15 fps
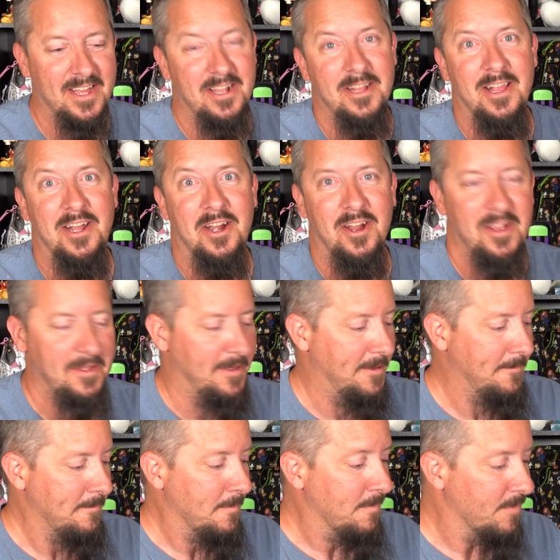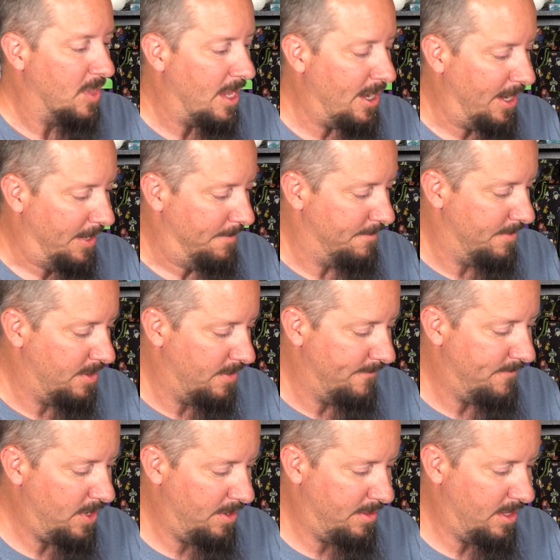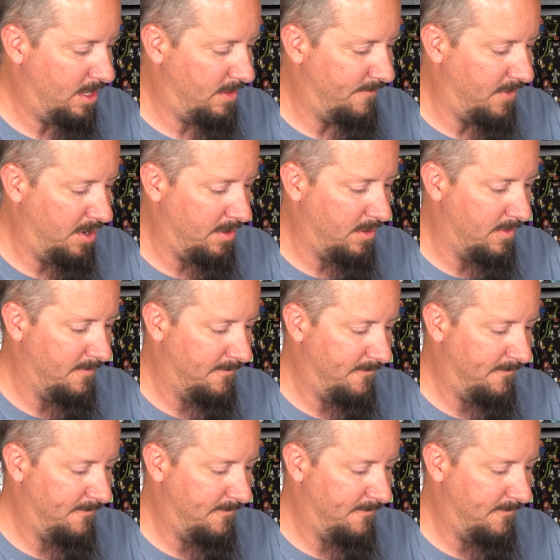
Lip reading: Glitter. All right. First things first,